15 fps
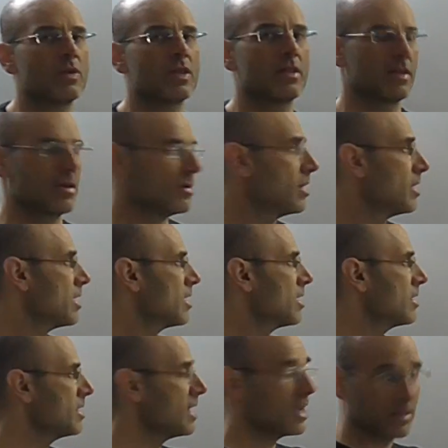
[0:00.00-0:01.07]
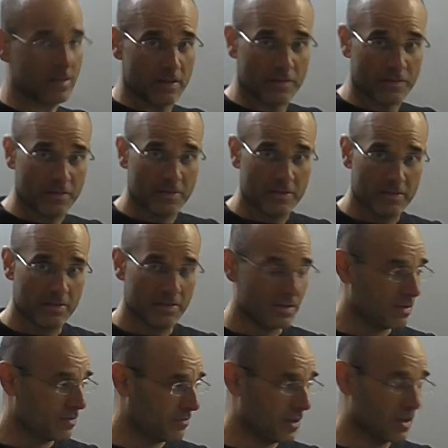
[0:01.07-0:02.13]
with a negative
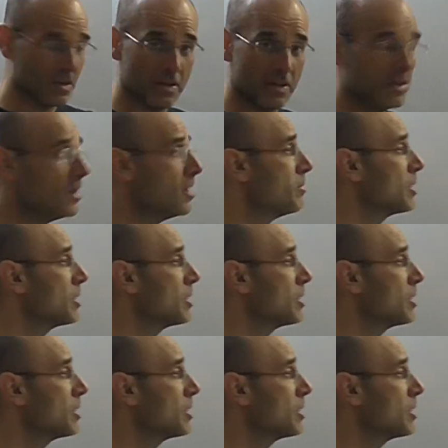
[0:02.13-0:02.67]
figure